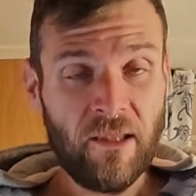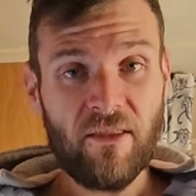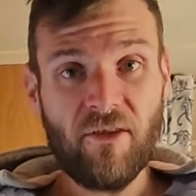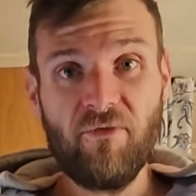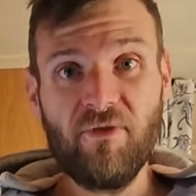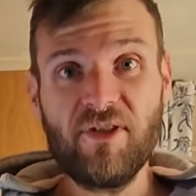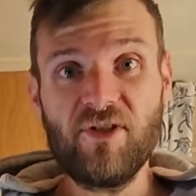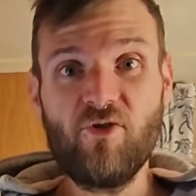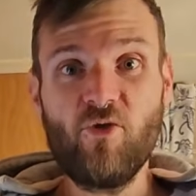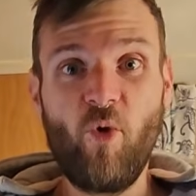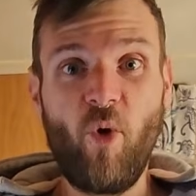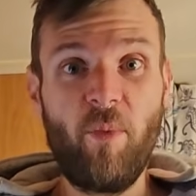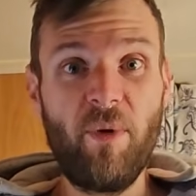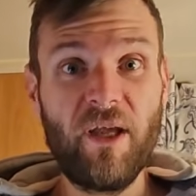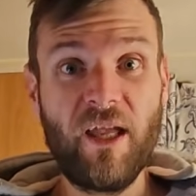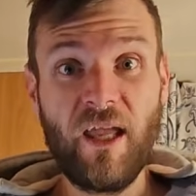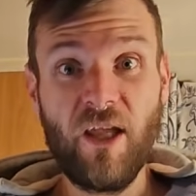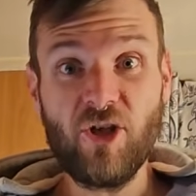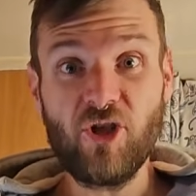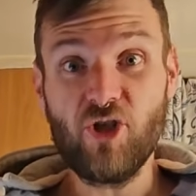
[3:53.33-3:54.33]
There is no
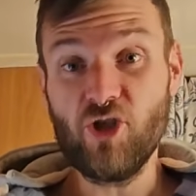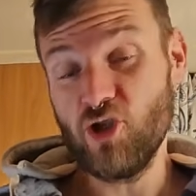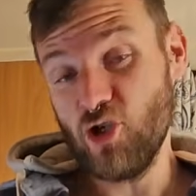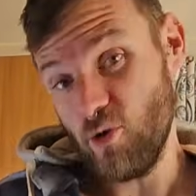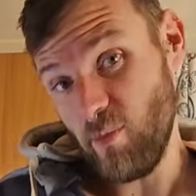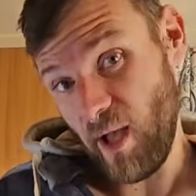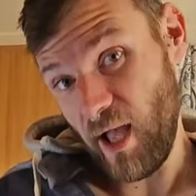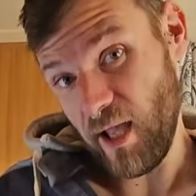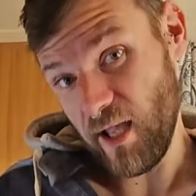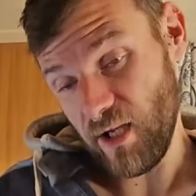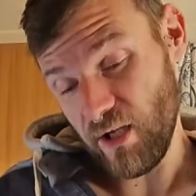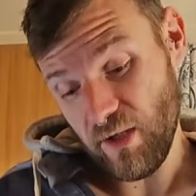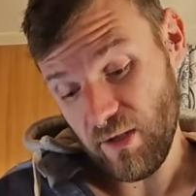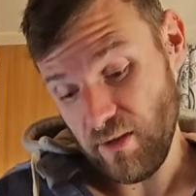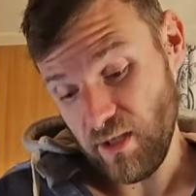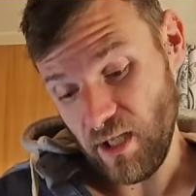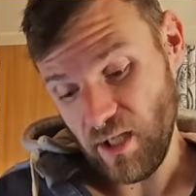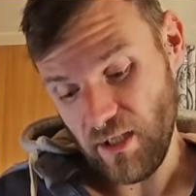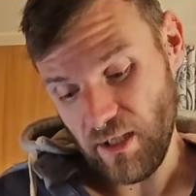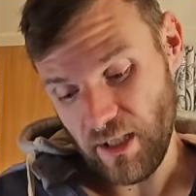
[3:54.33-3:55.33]
obligation to buy
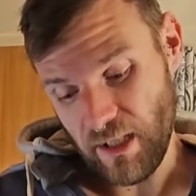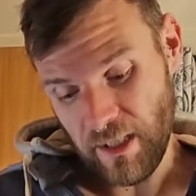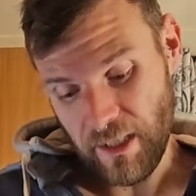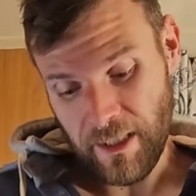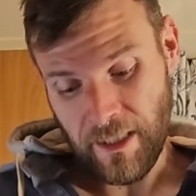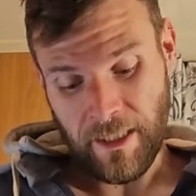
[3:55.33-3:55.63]
anything.